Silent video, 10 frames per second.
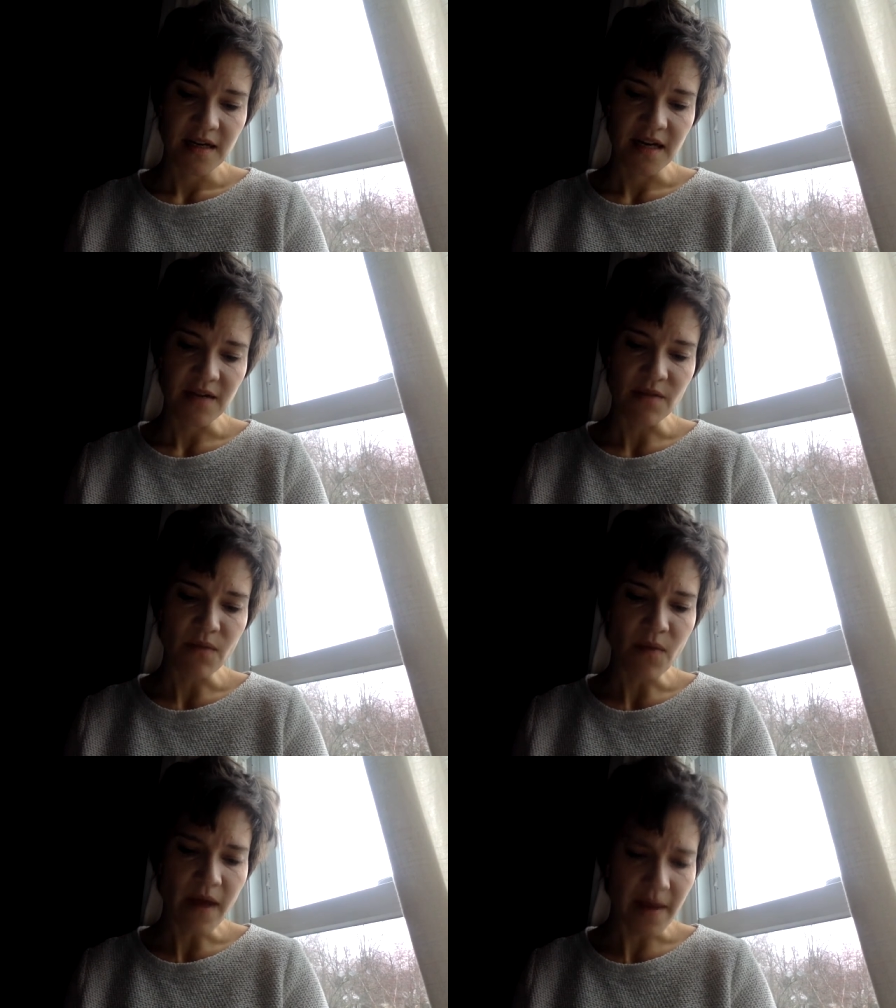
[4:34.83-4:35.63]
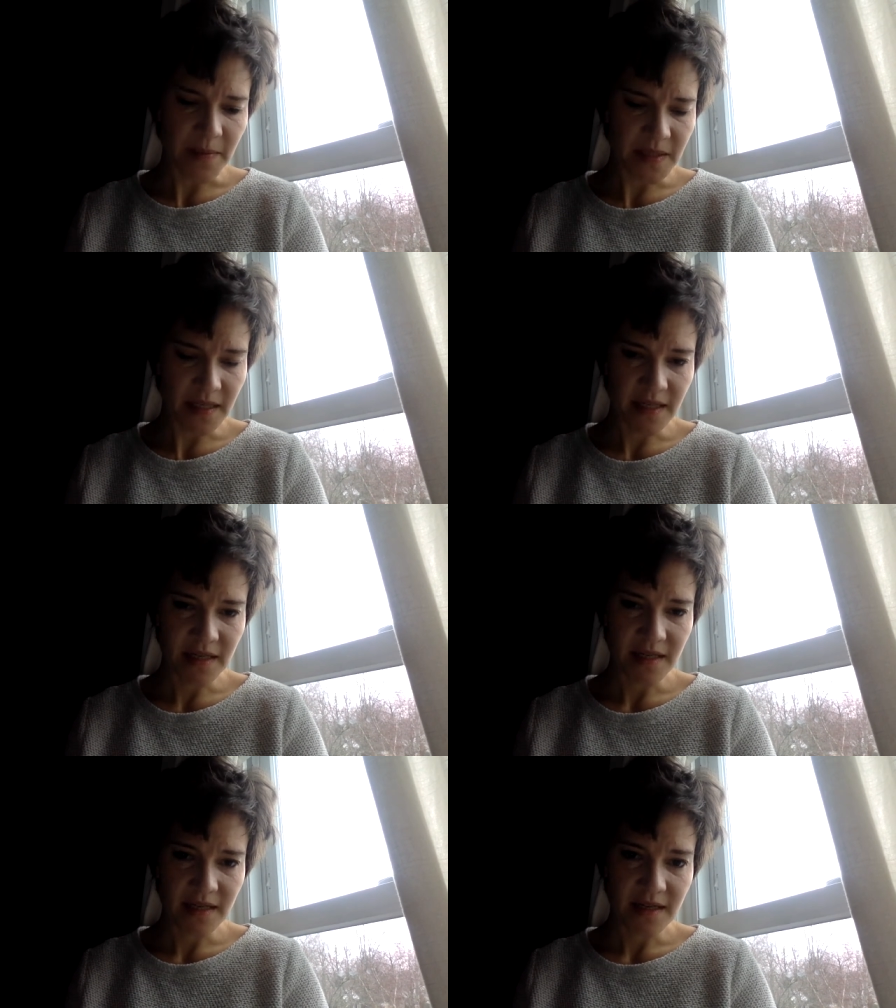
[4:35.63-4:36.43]
and wept
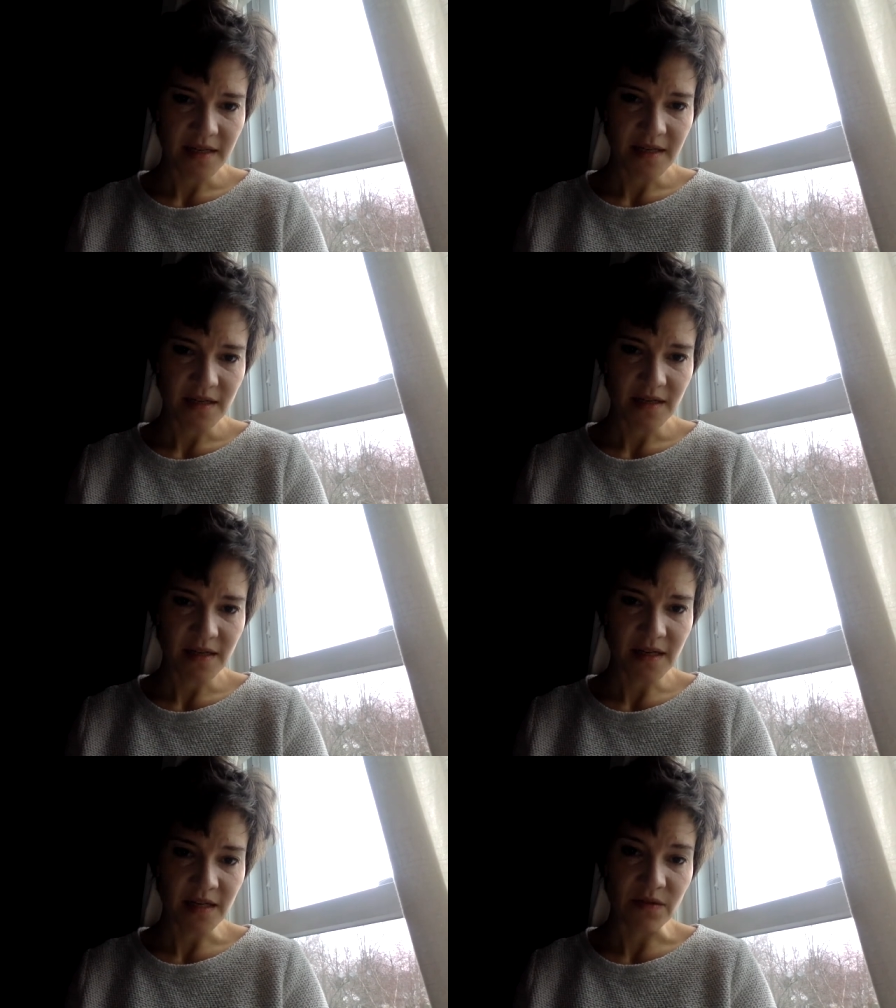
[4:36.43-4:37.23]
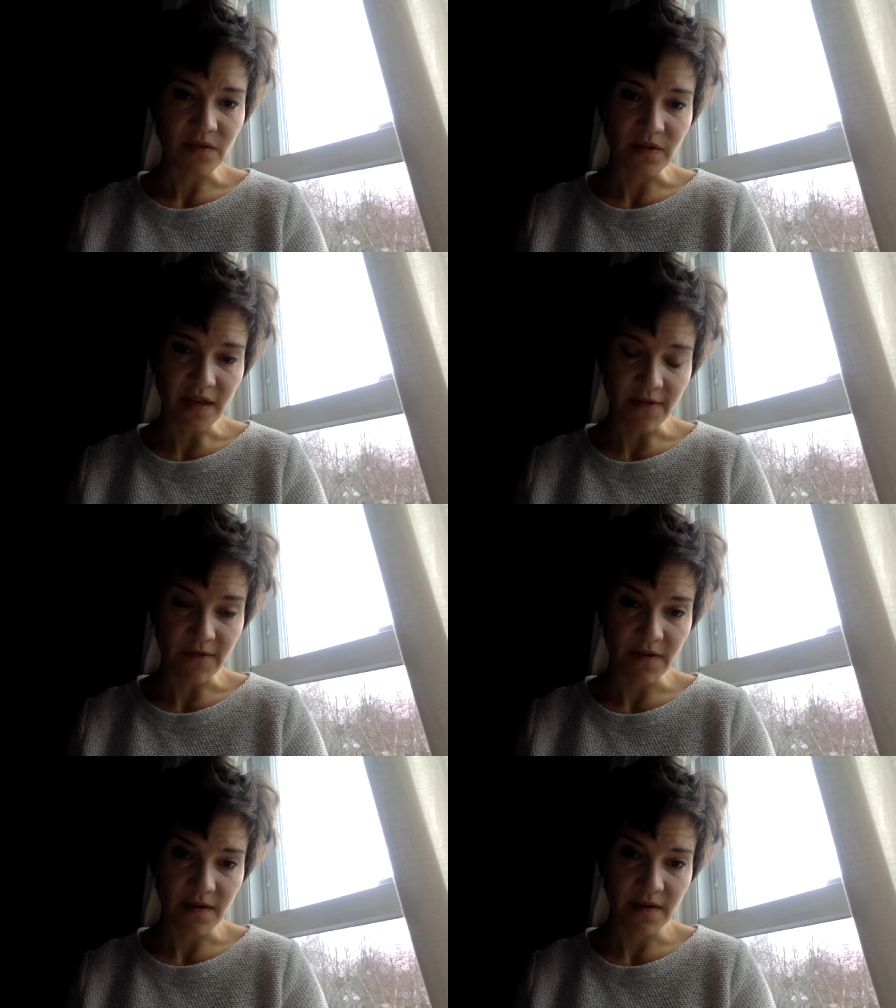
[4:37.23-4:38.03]
in
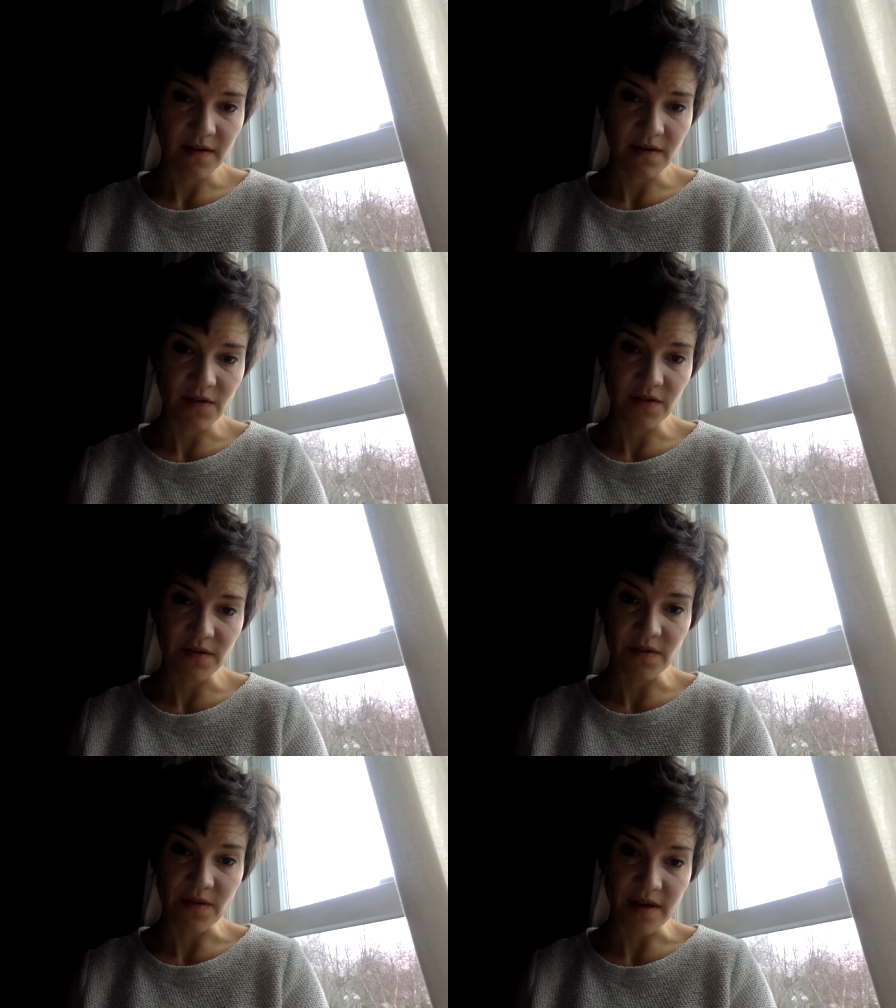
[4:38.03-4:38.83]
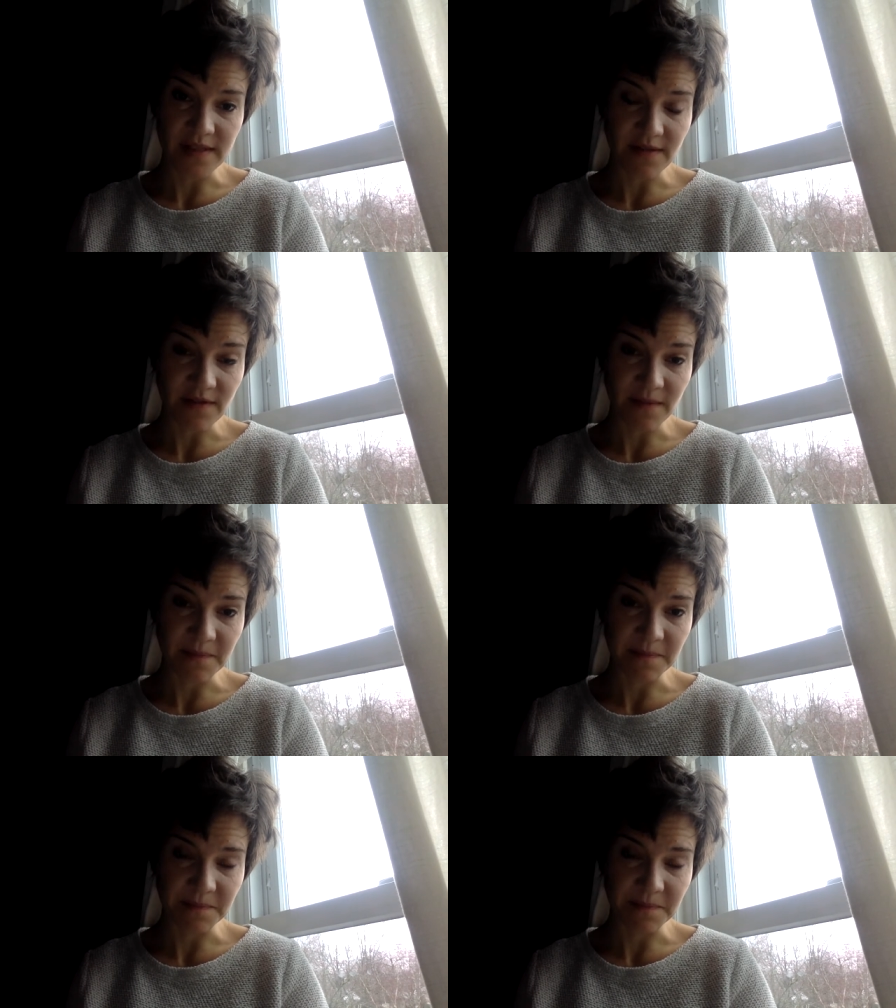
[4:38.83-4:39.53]
grief over the loss of him.